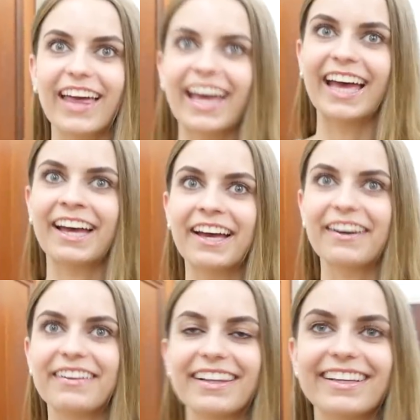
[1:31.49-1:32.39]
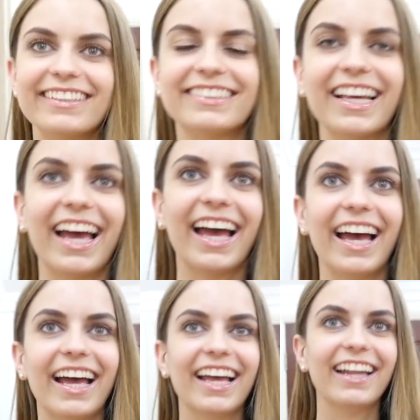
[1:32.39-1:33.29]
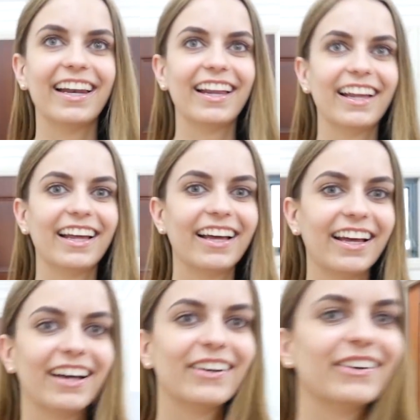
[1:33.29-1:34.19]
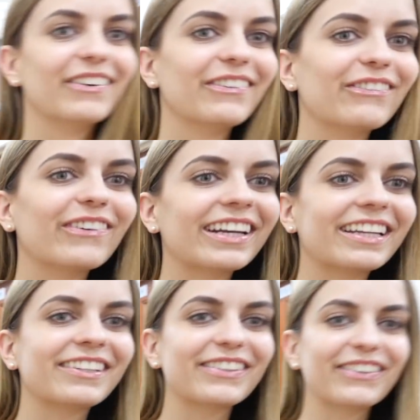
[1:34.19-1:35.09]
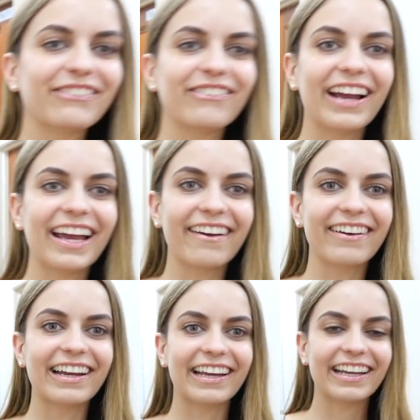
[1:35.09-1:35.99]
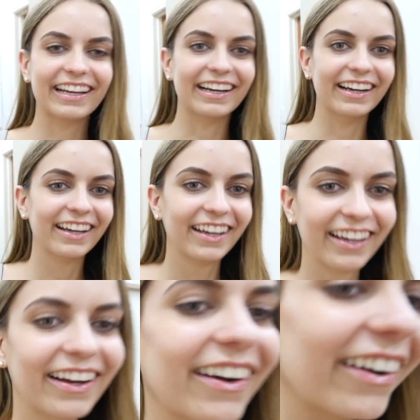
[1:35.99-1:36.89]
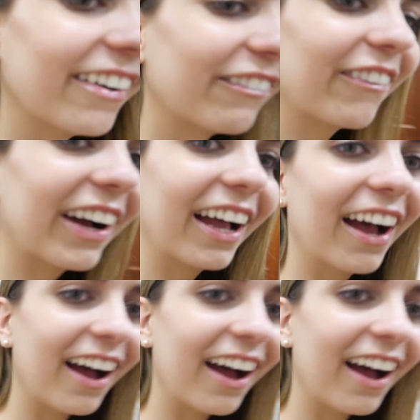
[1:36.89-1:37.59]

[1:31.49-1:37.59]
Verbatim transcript: hell is what? that? What's what? What are you wearing? What?